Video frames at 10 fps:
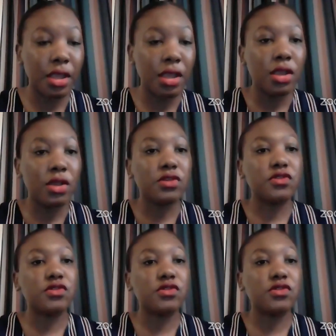
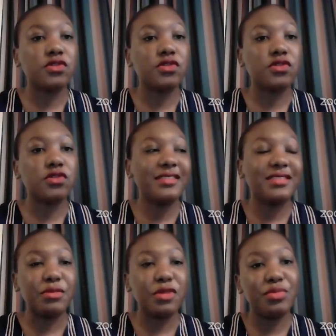So that is
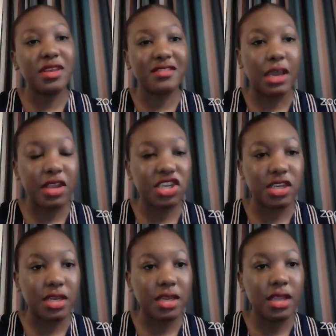Namibia's
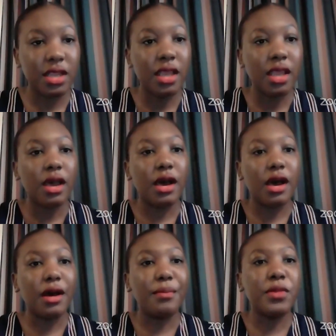direction.
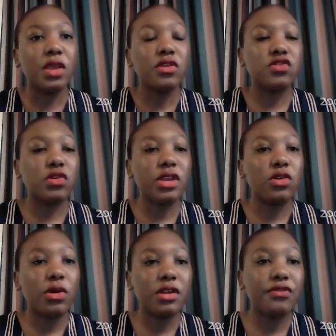So in
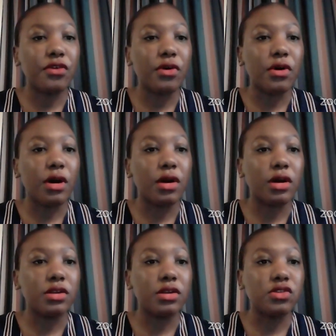order for
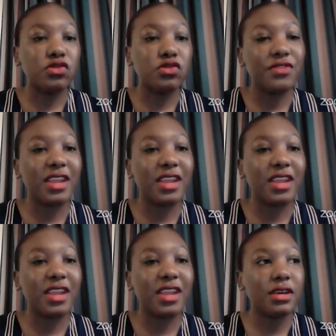two different
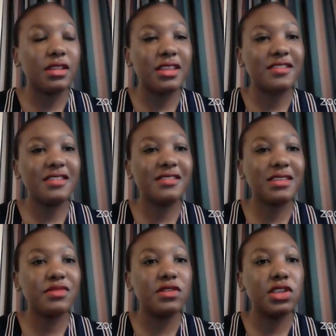countries, the
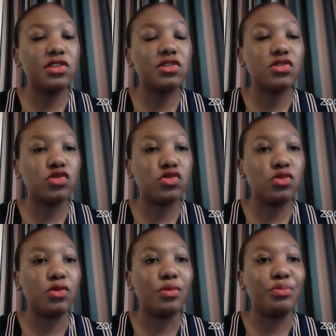systems need to
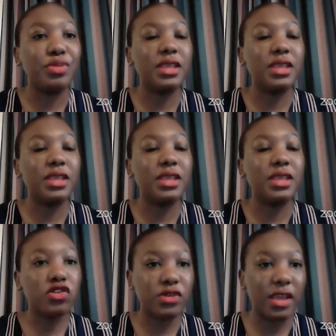
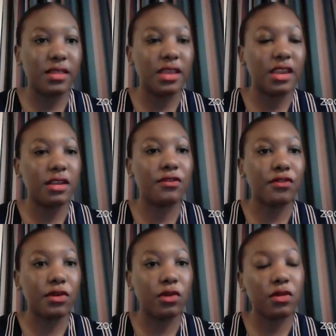work together
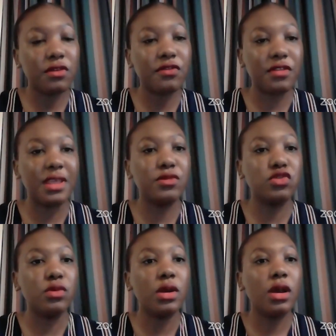in order for them
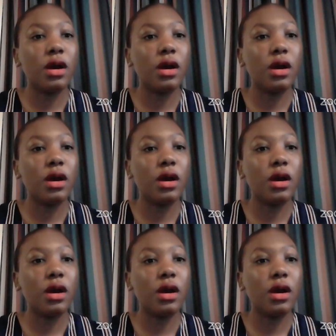to